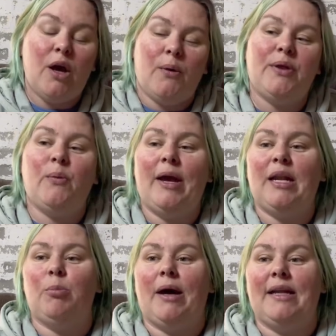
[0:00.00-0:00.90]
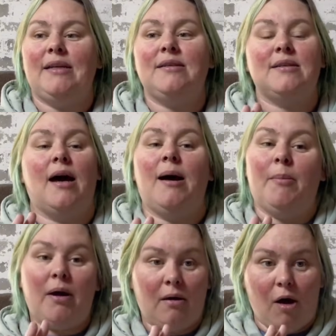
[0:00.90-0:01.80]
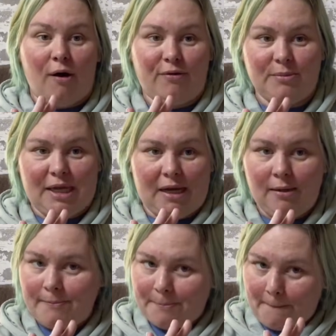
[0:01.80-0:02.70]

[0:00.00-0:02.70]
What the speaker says: with the weighted buddies, all from Jade.